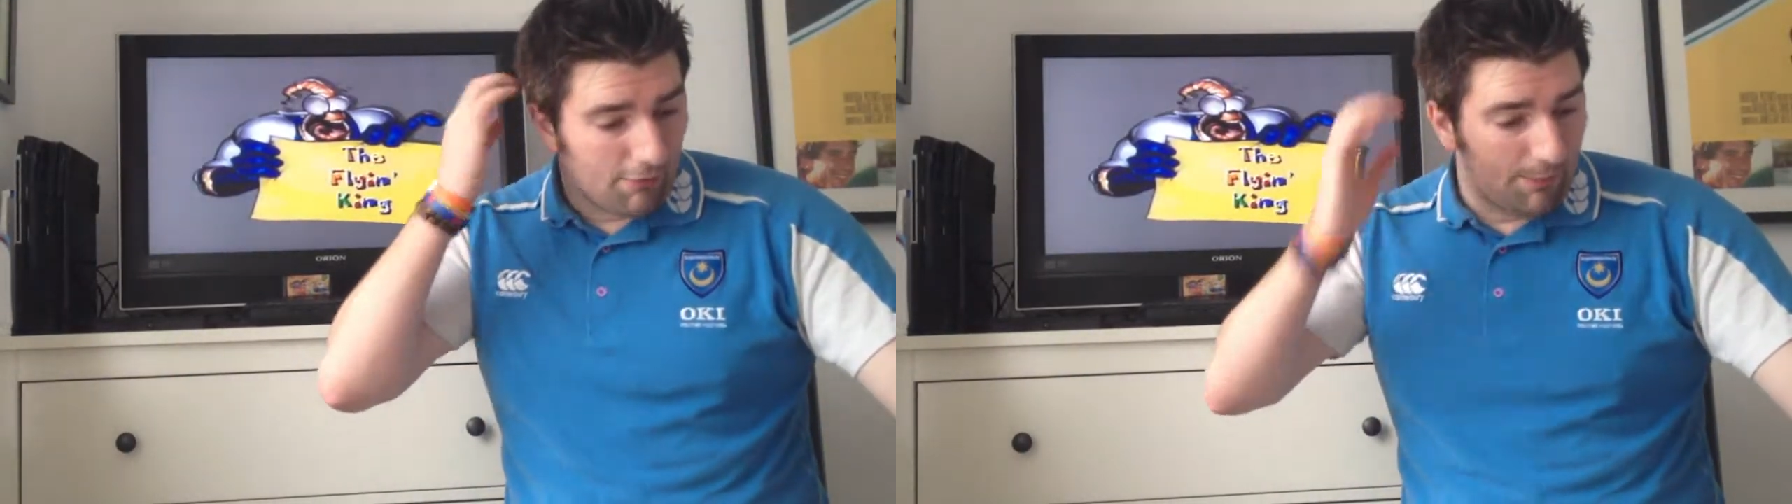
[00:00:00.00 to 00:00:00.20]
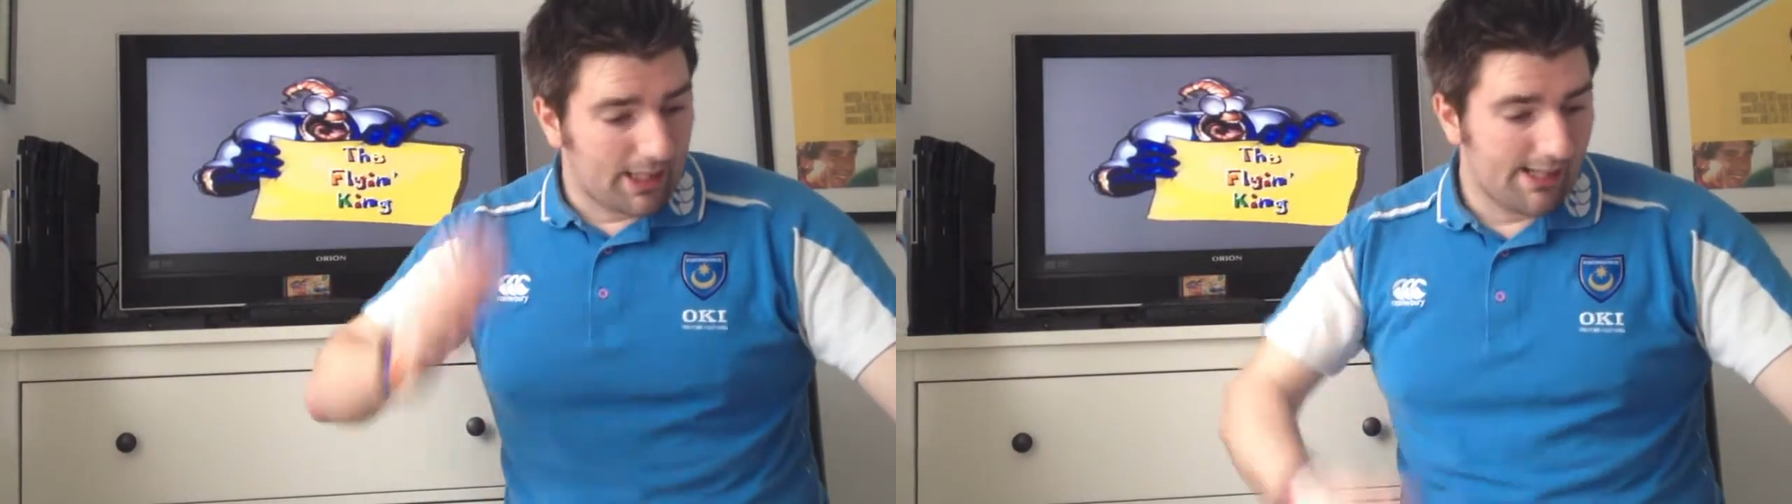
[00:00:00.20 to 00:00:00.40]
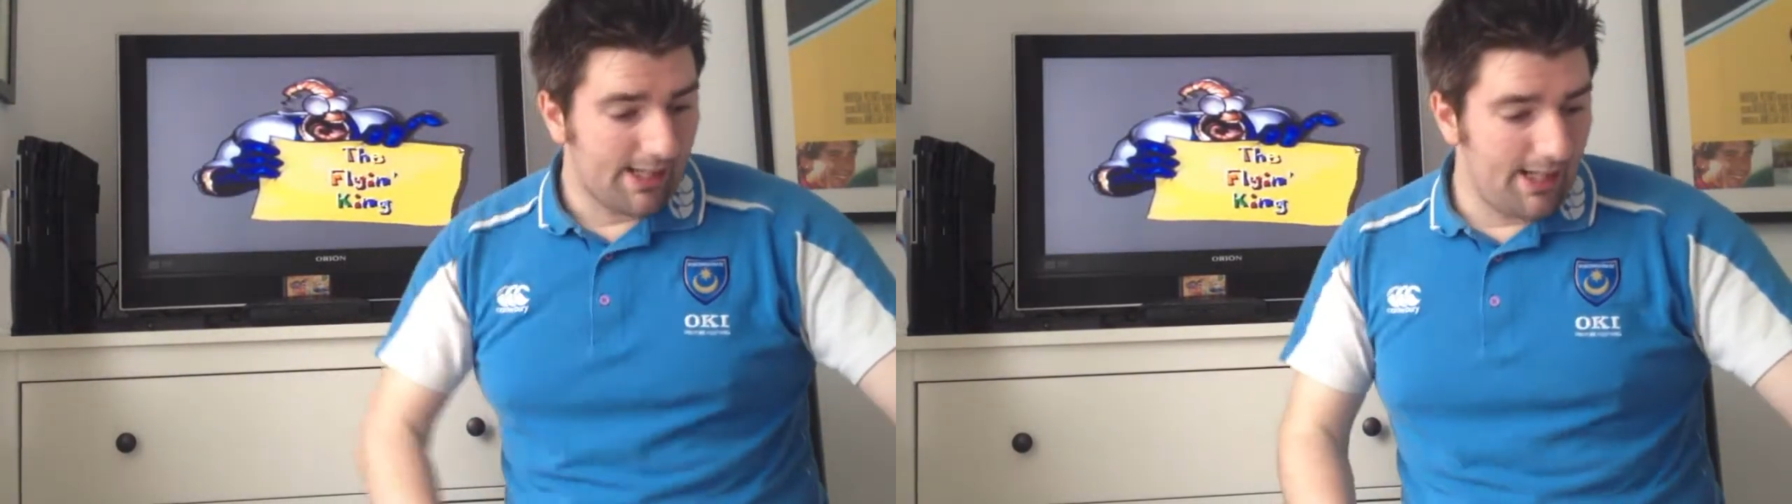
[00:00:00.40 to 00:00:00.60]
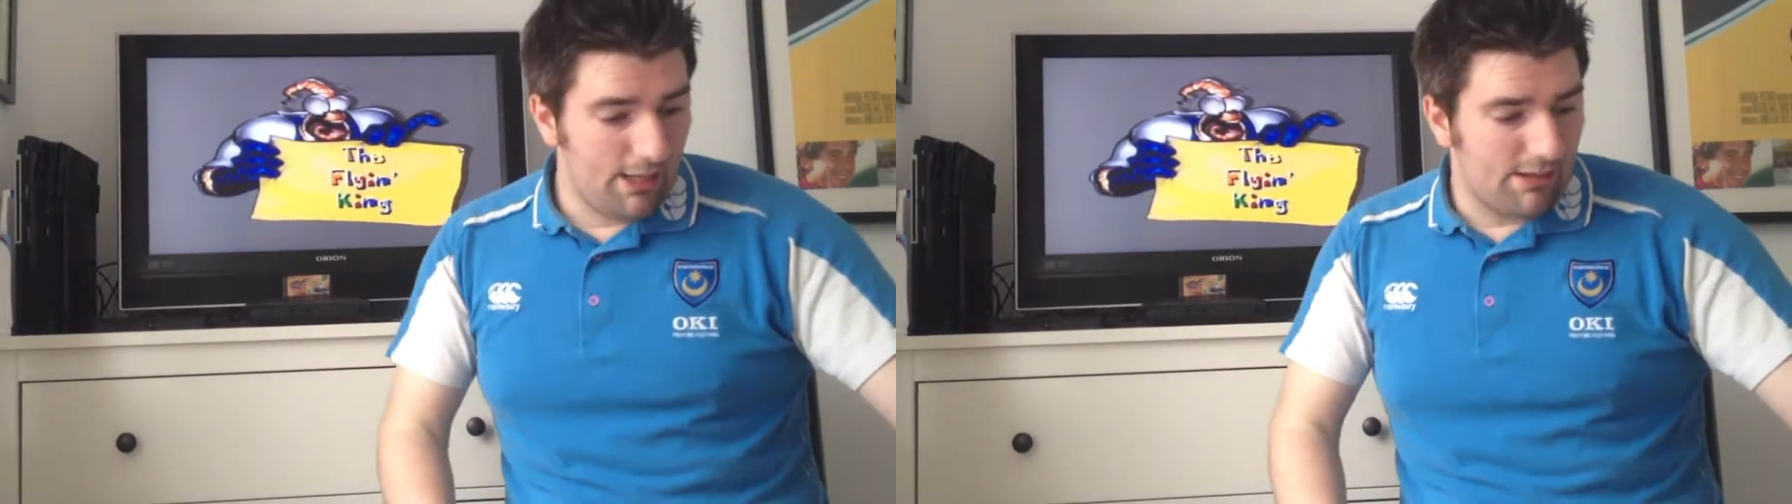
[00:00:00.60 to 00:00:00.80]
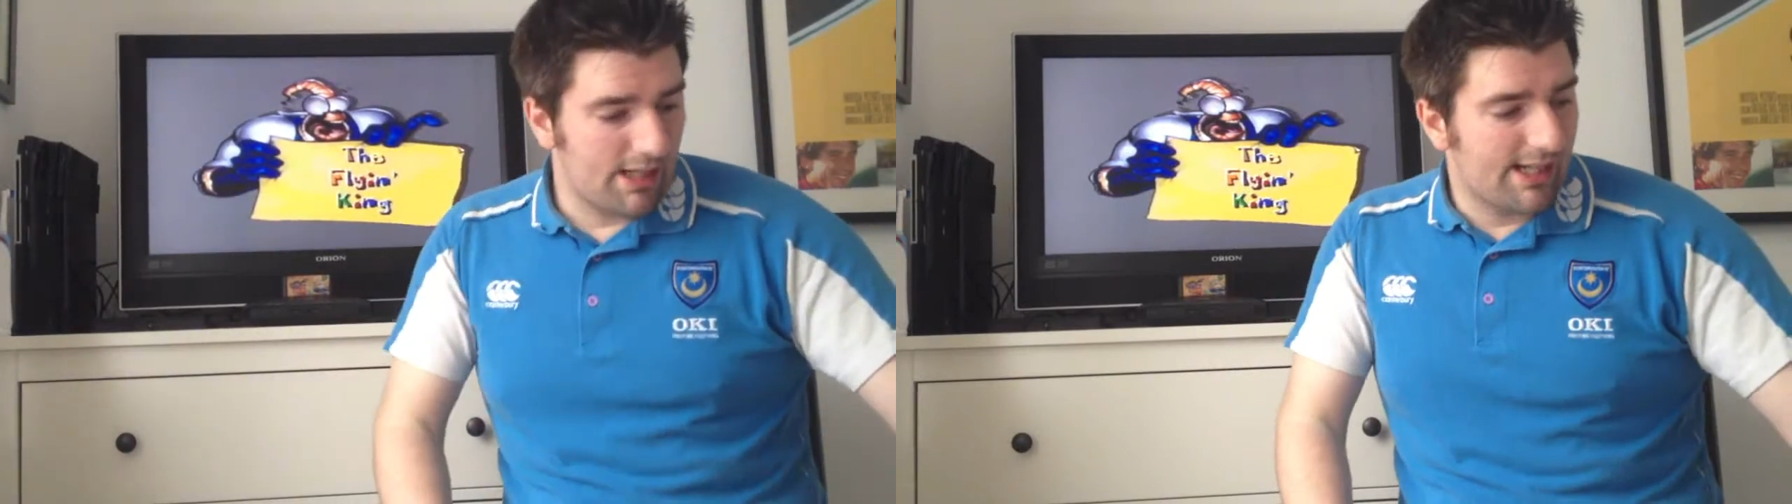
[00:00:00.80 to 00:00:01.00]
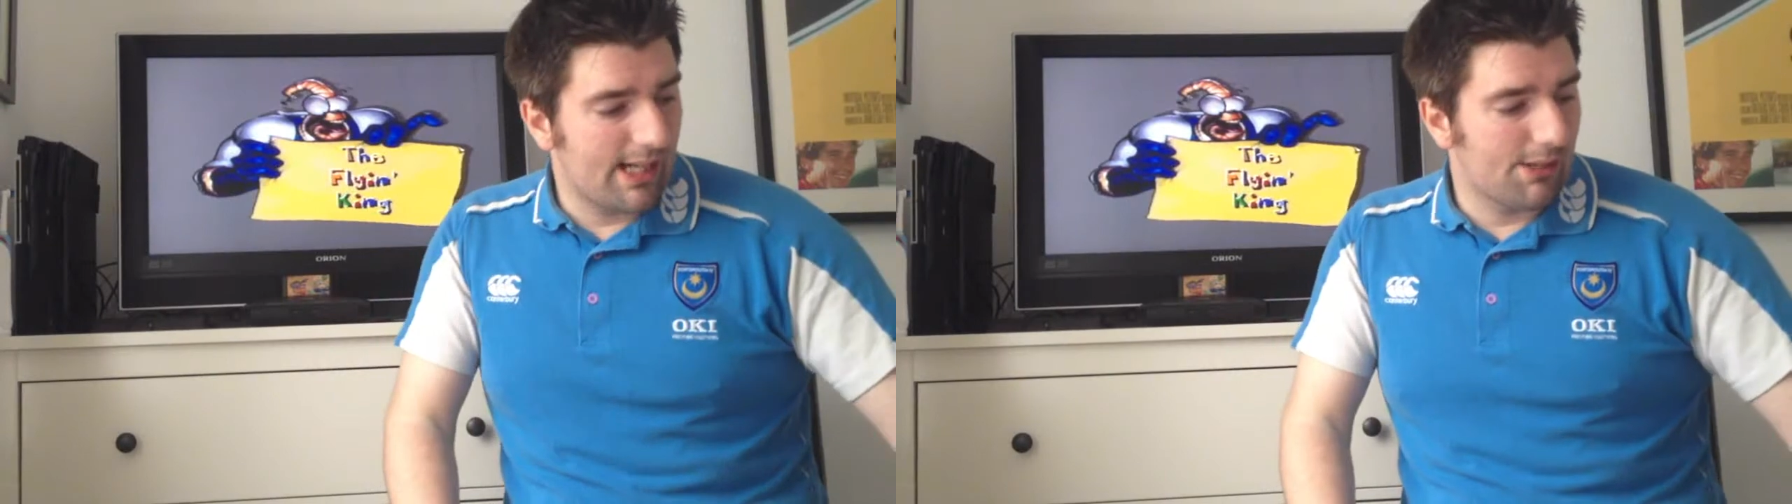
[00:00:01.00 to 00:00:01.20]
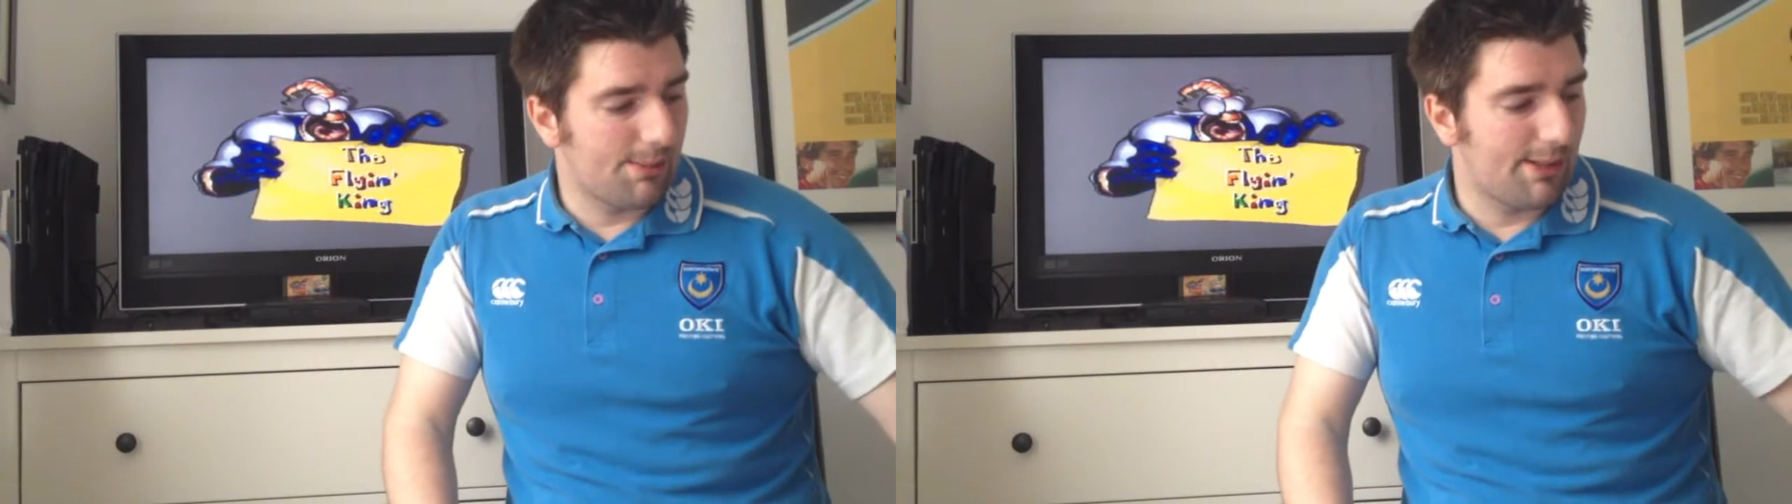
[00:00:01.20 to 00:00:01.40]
of because it usually sells